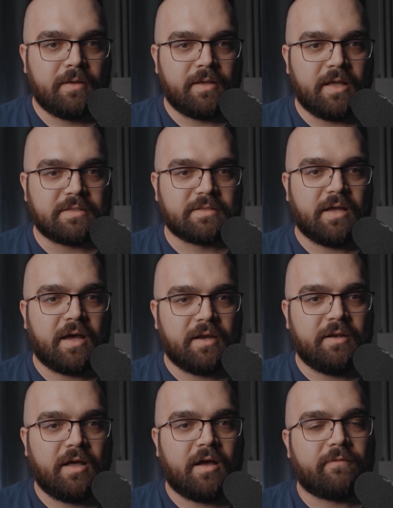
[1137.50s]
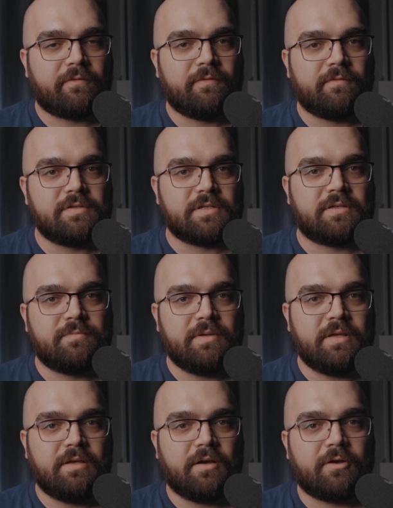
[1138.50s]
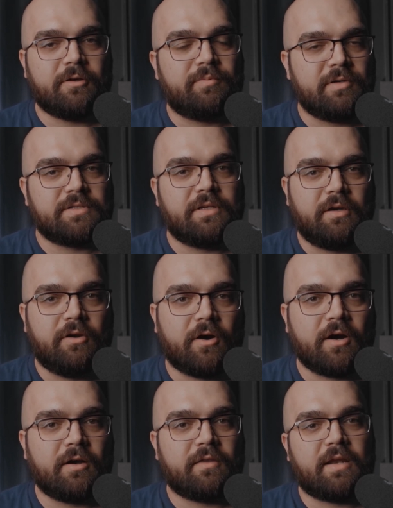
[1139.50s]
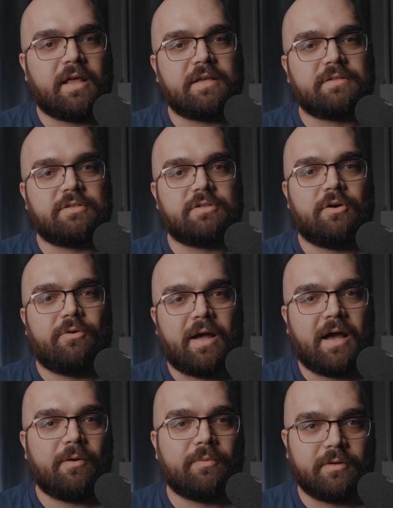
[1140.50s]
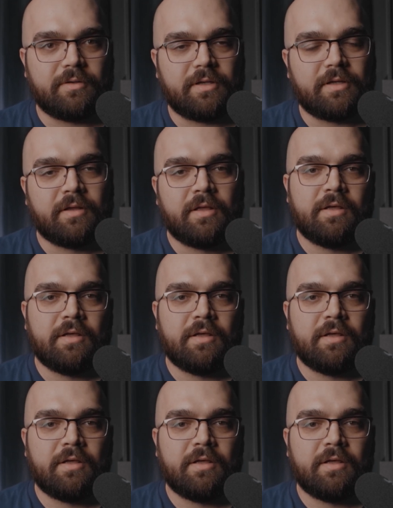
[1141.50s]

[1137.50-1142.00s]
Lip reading: It's not enough just to be a good person in your heart. That has to show outwardly.